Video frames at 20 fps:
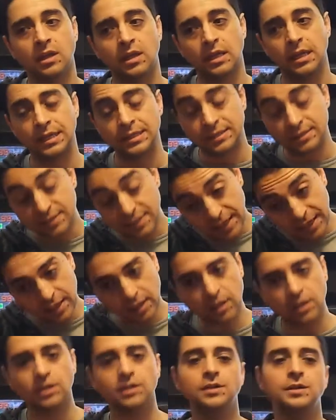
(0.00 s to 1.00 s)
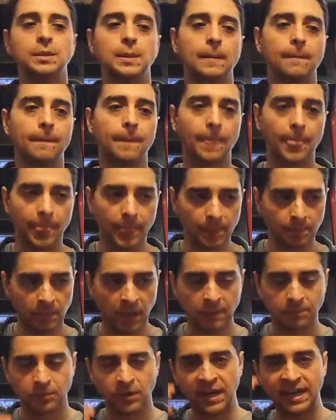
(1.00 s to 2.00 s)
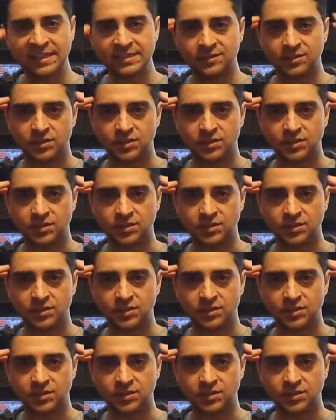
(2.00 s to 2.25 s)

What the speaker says: Until my brain